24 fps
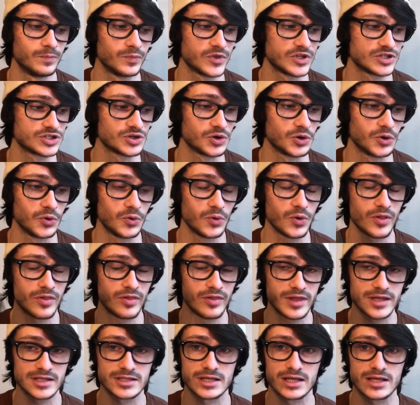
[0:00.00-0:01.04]
So
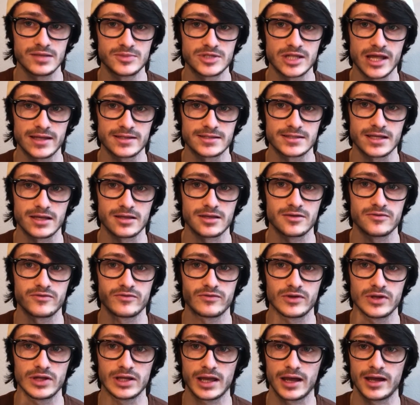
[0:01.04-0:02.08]
this keeps that safe.
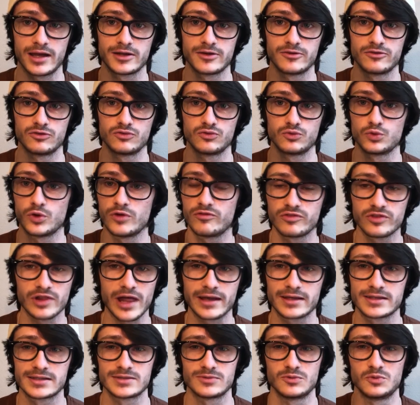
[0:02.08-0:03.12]
It kind of
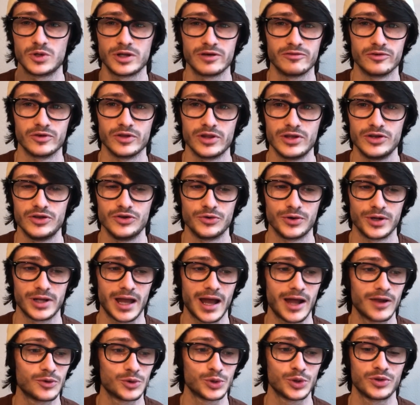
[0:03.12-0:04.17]
reflects whatever they're doing.
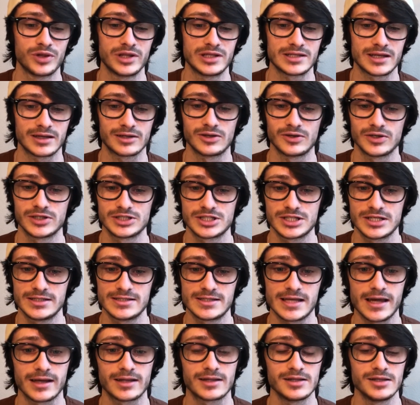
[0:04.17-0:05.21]
I don't know the technology
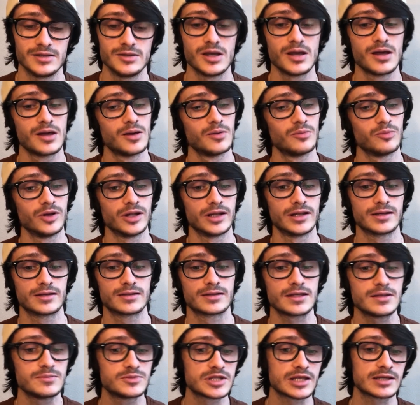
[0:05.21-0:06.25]
exactly, but it
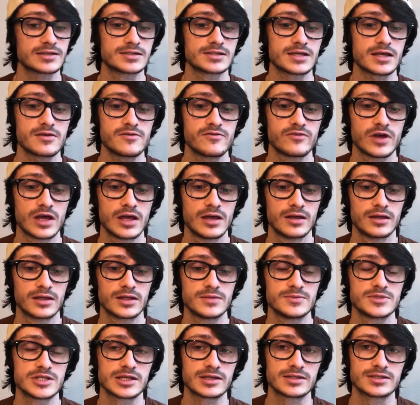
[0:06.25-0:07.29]
keeps things safe,
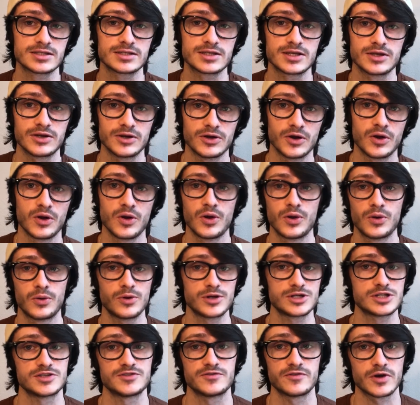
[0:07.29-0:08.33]
keeps things secure,
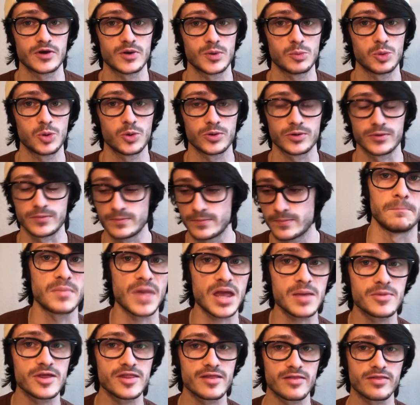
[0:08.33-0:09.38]
which is very important.
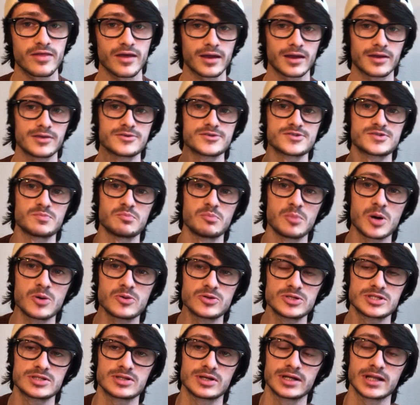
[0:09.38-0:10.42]
Maybe the thing I use
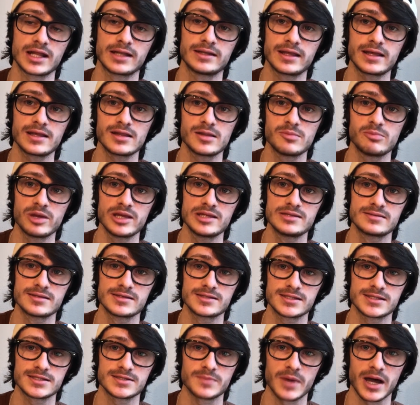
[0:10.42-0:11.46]
most on a daily
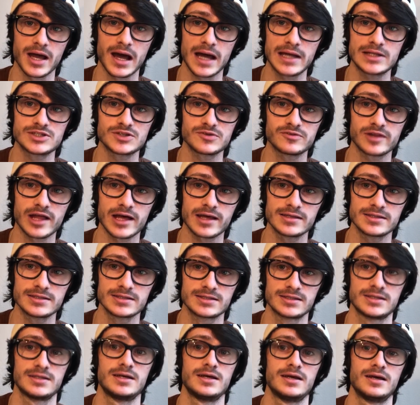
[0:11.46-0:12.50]
basis is my hydro
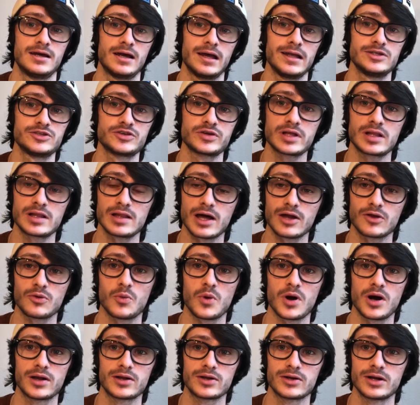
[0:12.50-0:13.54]
flask. I drink a lot of
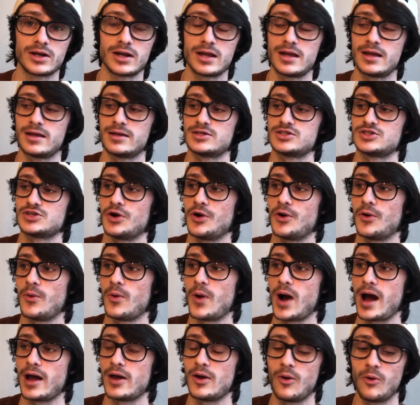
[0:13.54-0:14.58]
water,
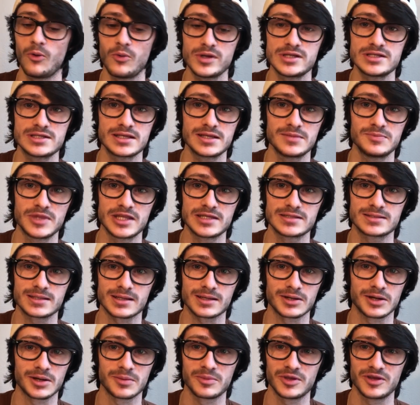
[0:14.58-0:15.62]
so I always keep this
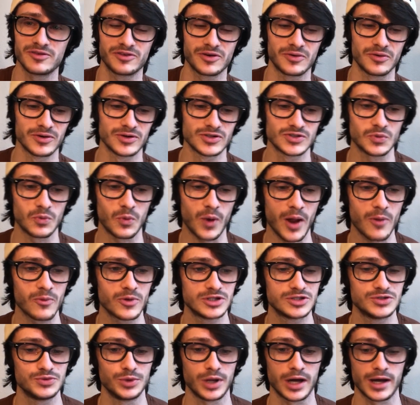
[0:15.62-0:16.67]
thing on me, of course. Why
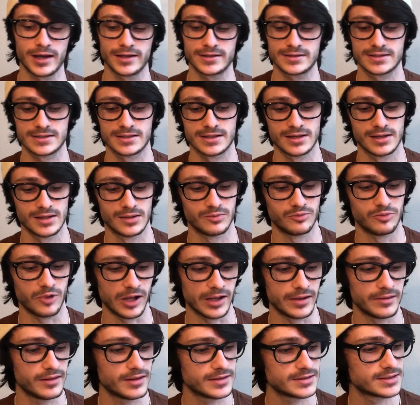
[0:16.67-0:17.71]
would you not?
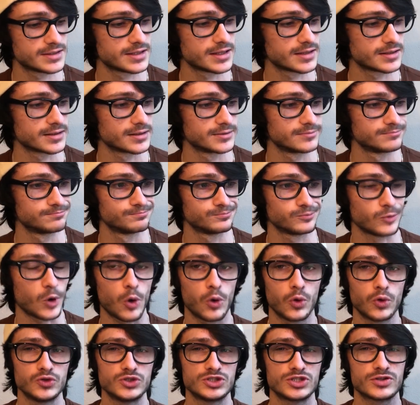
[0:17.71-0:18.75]
But this thing
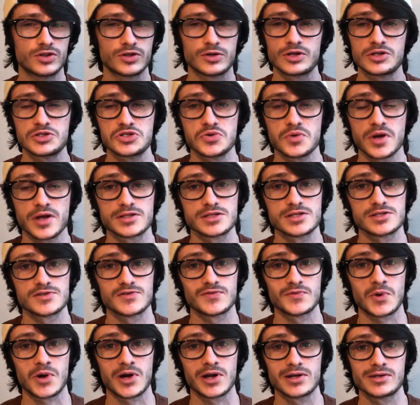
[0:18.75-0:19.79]
holds 32 ounces of
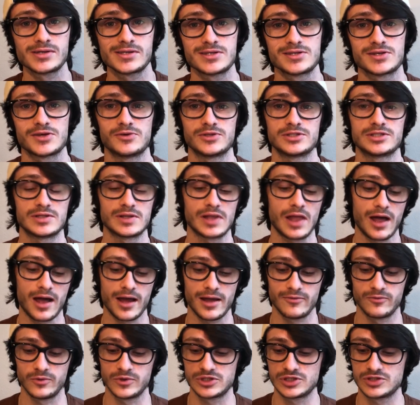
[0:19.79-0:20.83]
water, so it's a
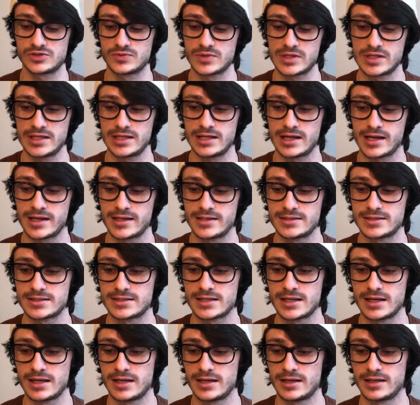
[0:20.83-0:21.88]
lot, which is really nice.
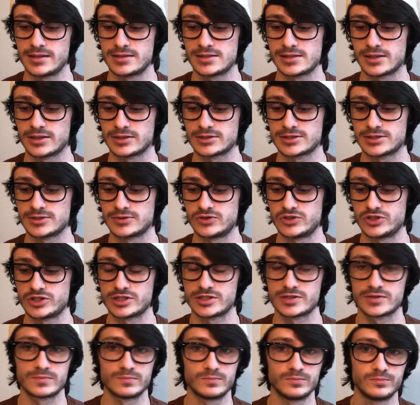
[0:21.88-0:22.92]
It's also
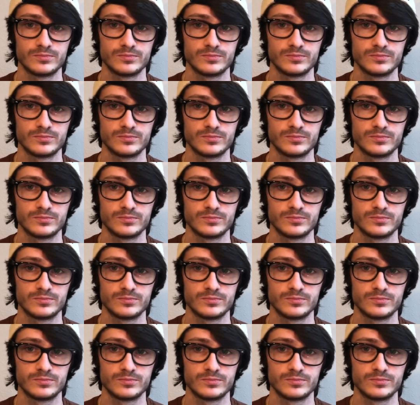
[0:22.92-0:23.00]
just,